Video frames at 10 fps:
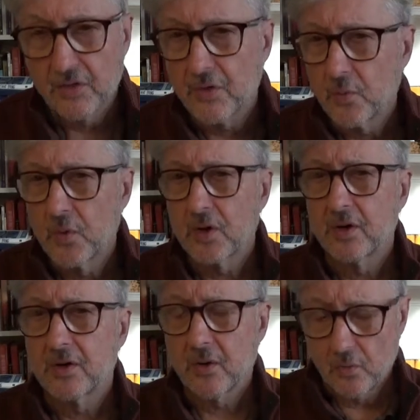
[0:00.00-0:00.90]
The
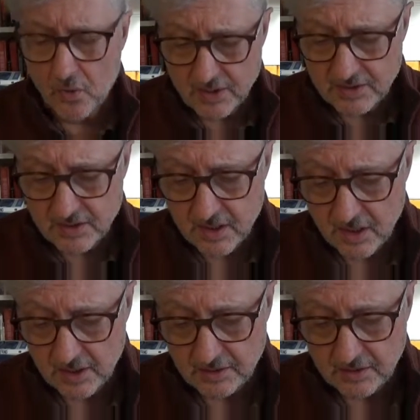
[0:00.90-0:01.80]
Word was
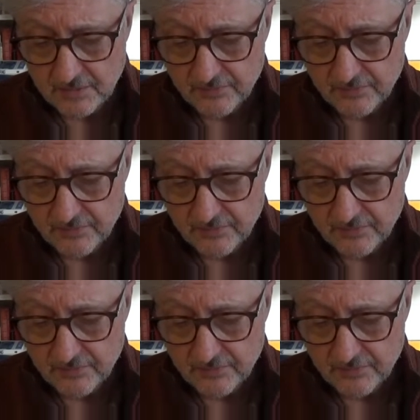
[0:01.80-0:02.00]
God,